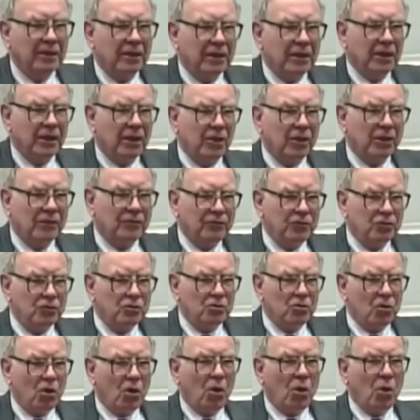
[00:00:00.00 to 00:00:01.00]
You know, if
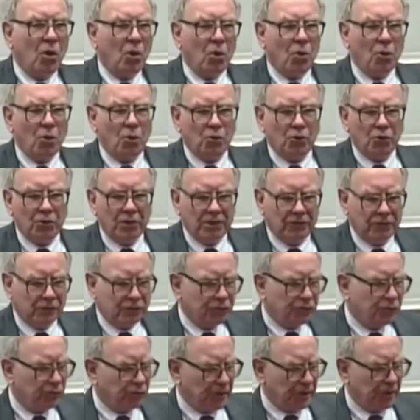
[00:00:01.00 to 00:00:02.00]
you own the
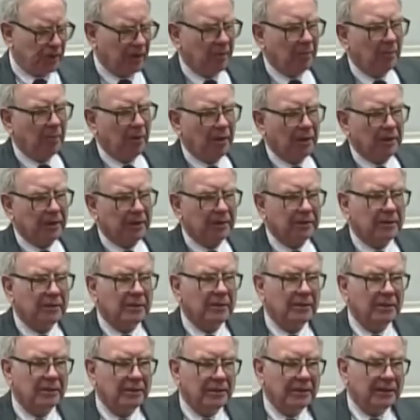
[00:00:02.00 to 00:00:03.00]
chewing gum market
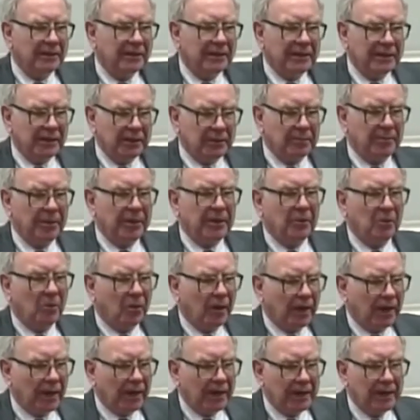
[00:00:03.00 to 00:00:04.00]
in a big
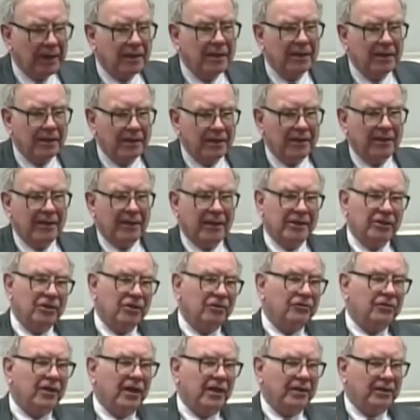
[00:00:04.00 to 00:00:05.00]
way, and
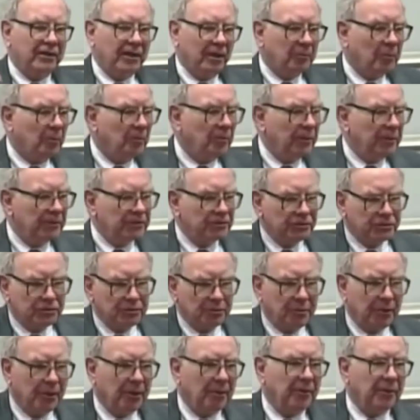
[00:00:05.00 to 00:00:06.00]
you've got Doublemint and
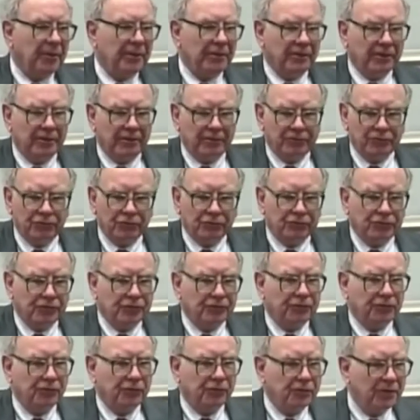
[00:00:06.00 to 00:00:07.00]
Spearmint and Juicy
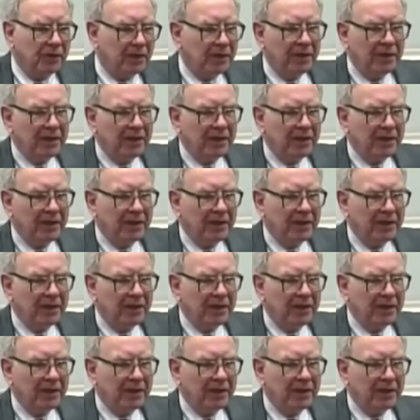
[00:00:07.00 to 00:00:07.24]
Fruit,